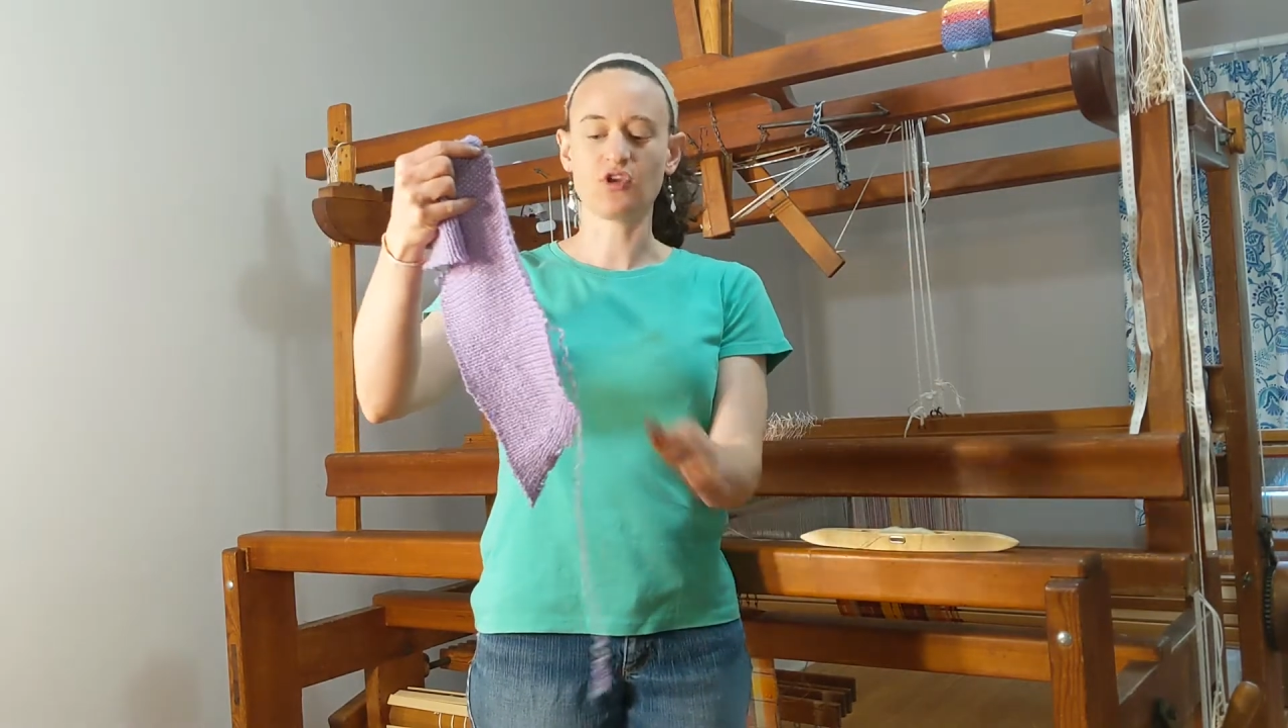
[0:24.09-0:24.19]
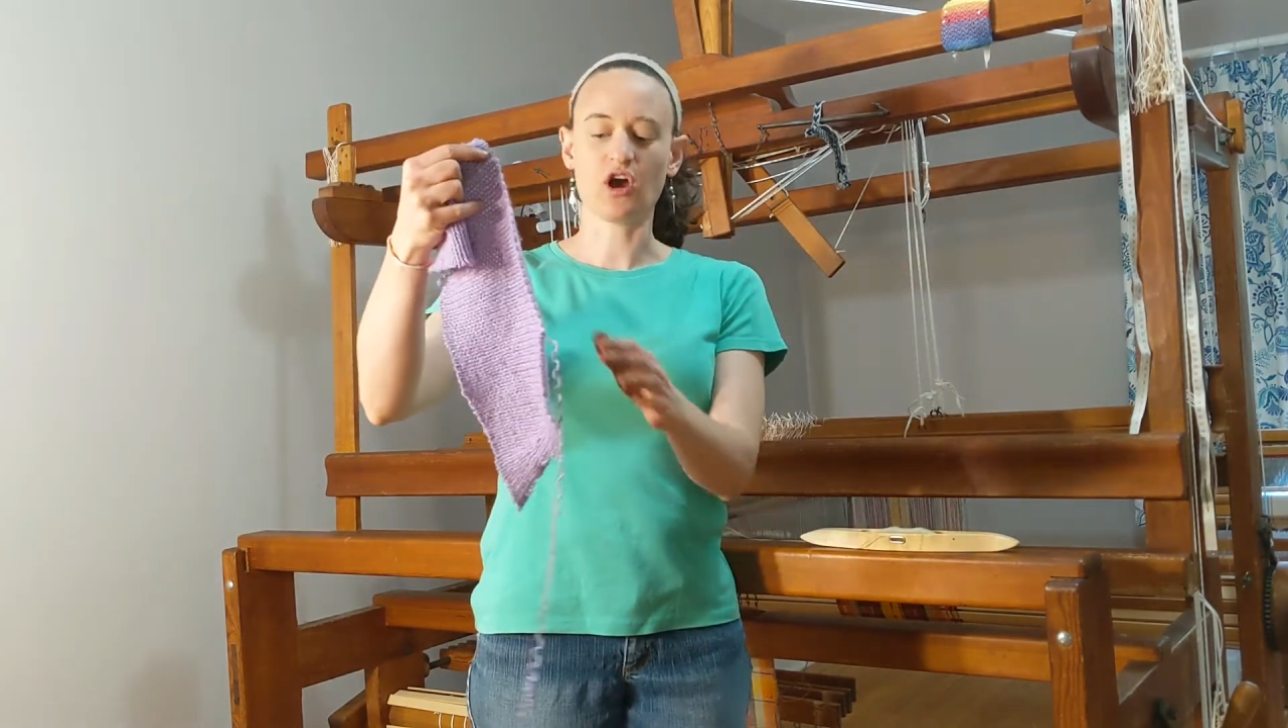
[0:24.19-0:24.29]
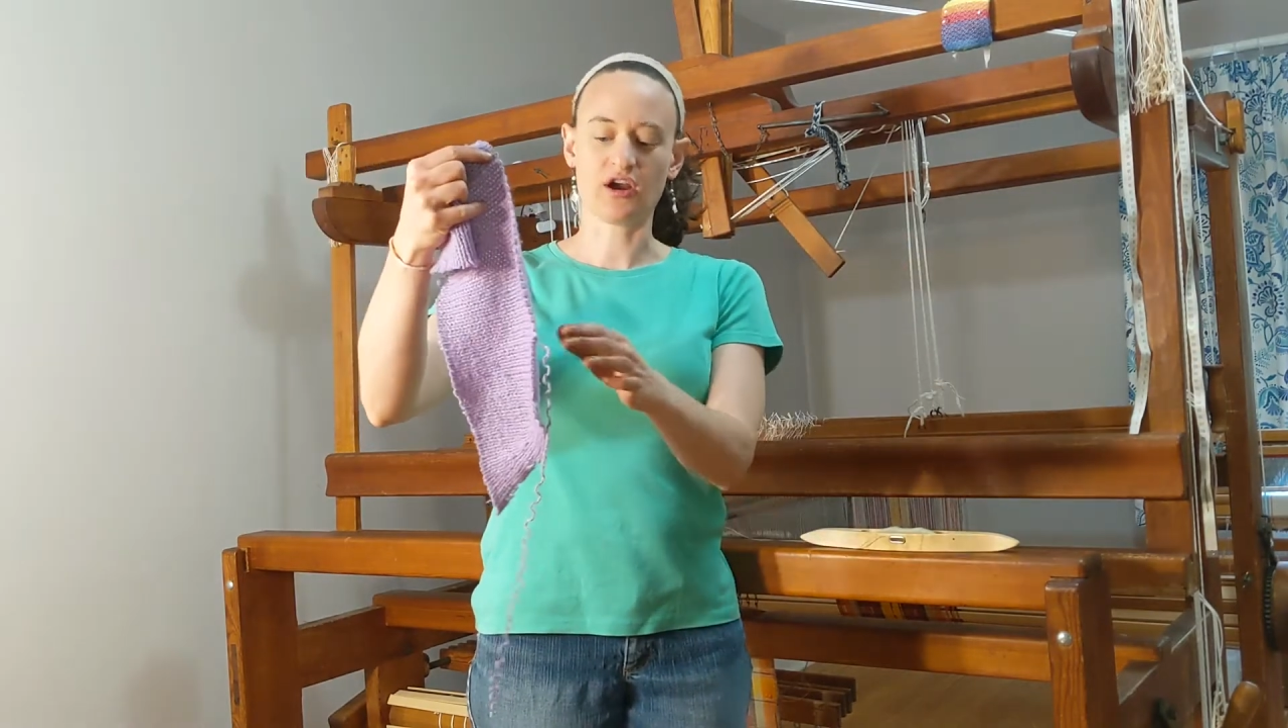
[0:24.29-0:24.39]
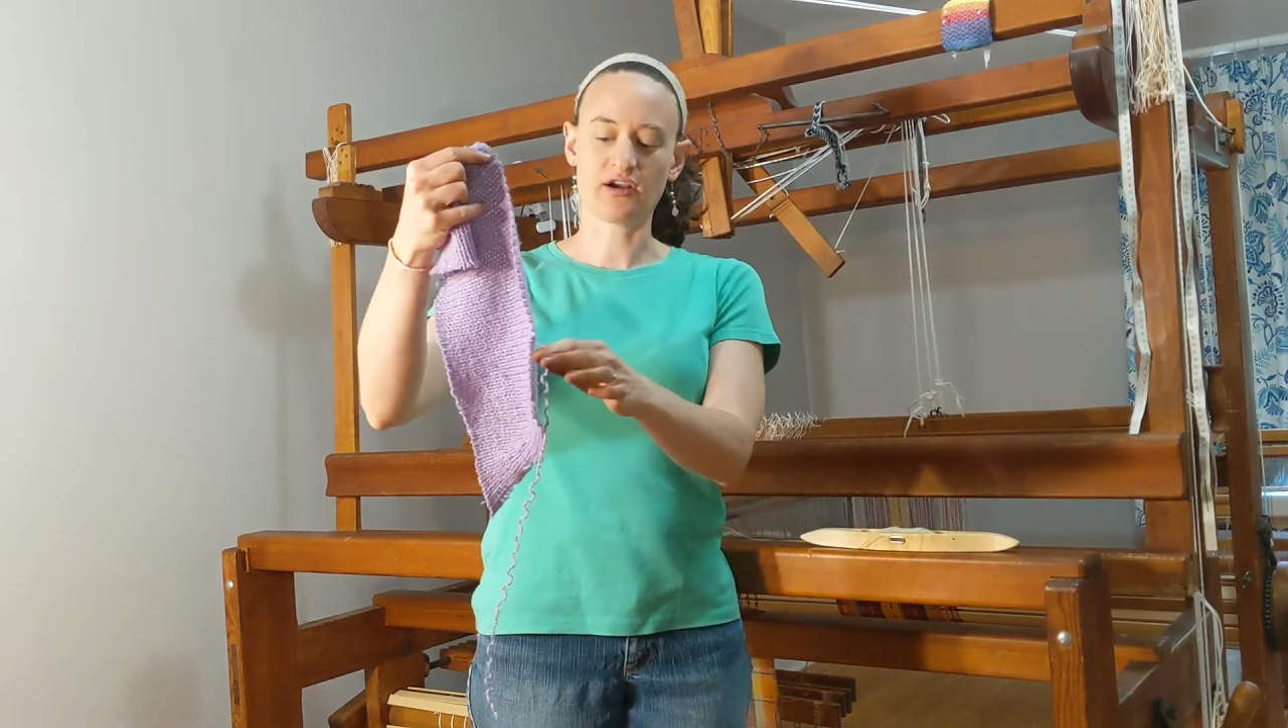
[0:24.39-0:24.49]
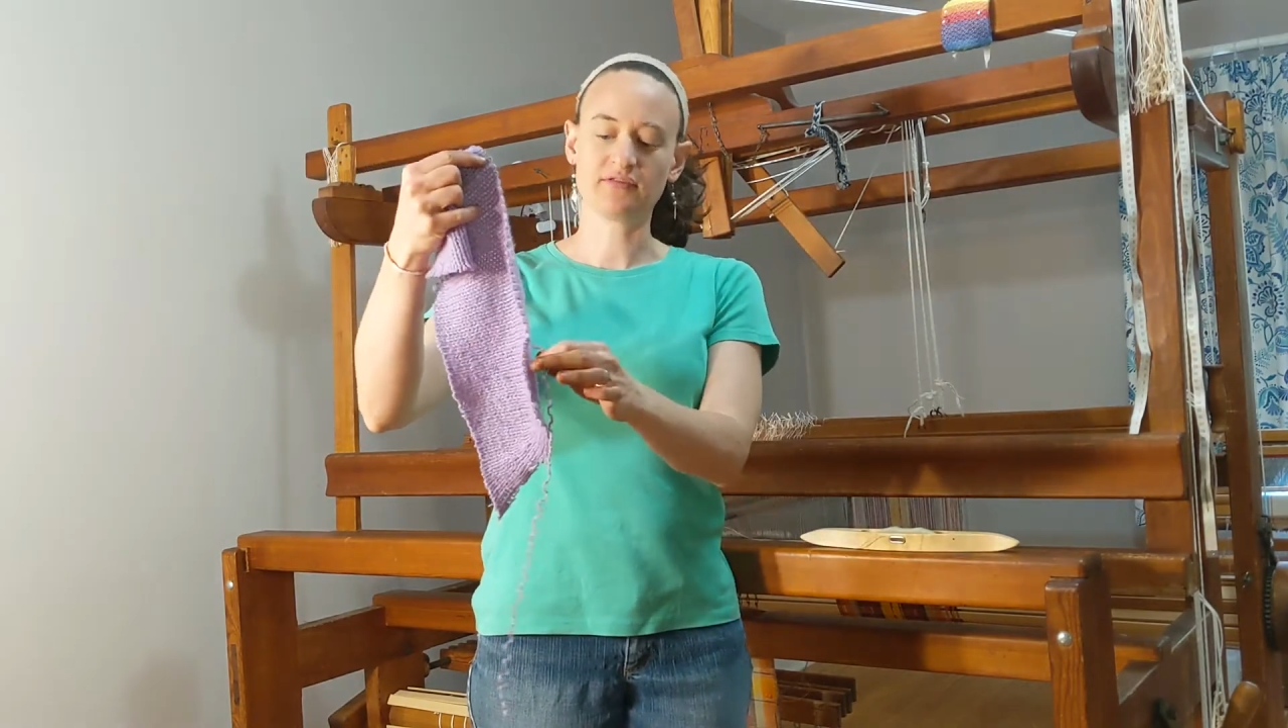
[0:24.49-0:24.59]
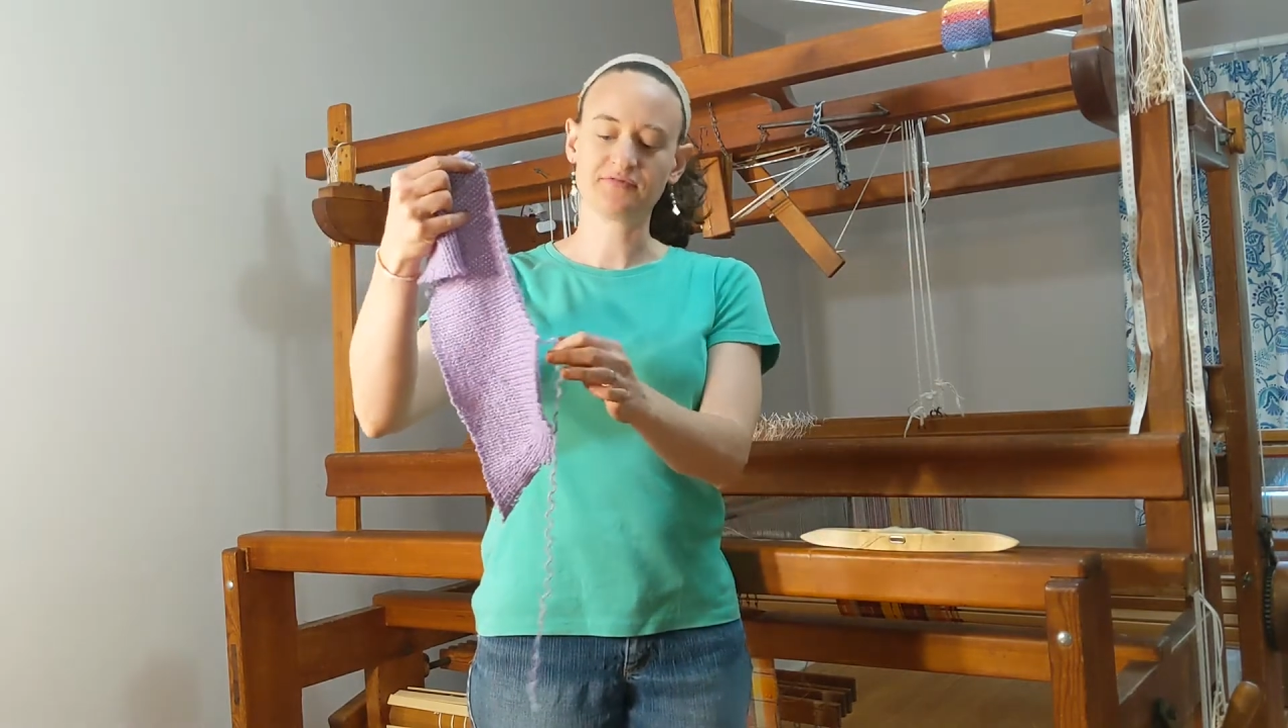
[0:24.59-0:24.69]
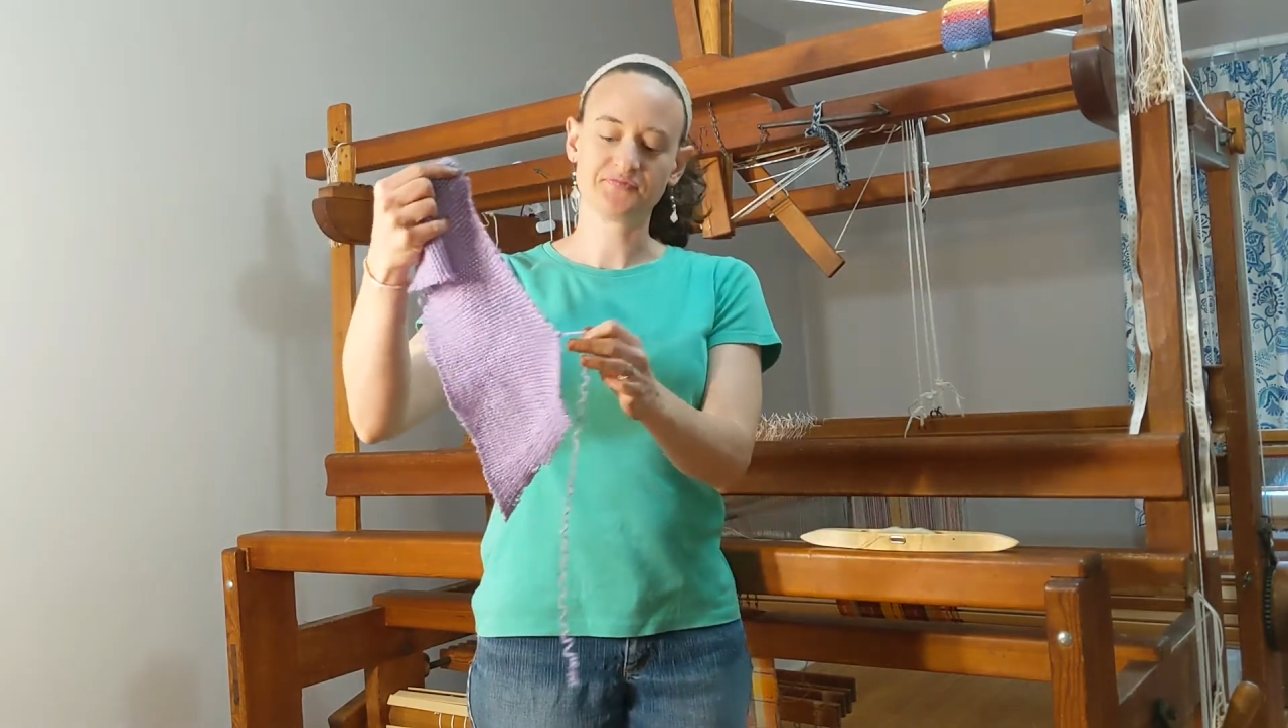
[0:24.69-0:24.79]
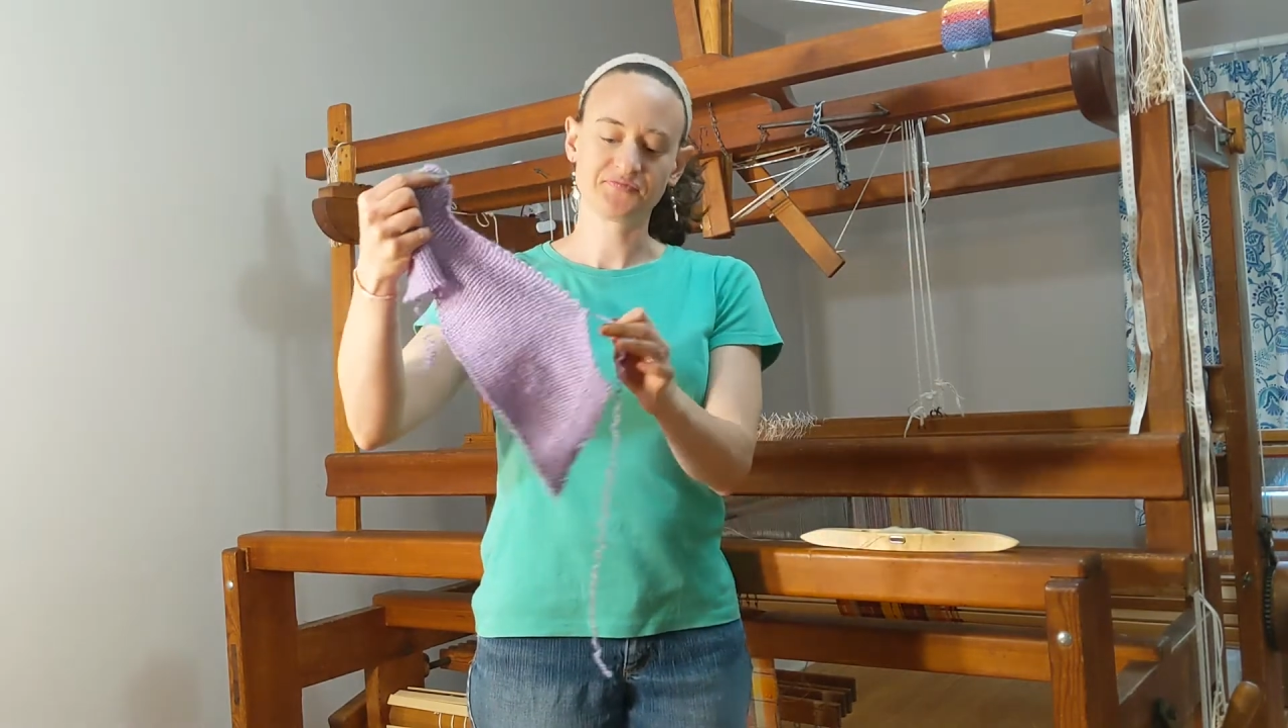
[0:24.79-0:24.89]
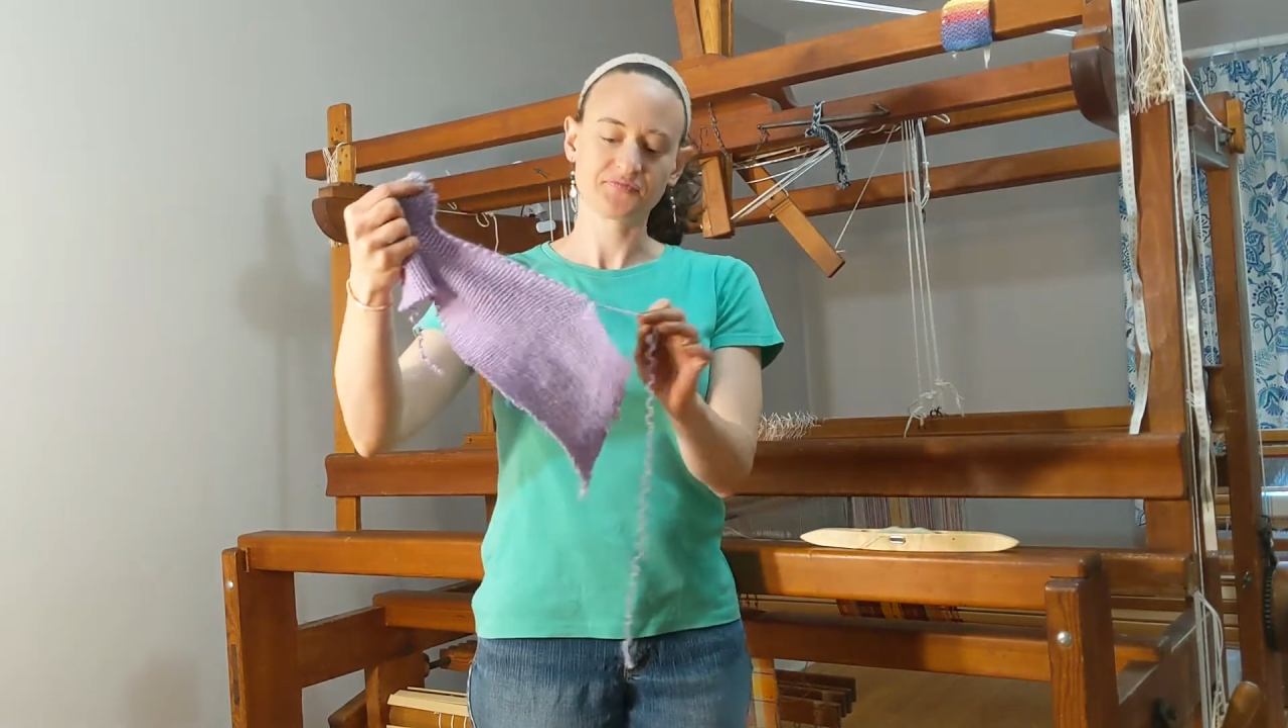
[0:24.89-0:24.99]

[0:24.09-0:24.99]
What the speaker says: yarn.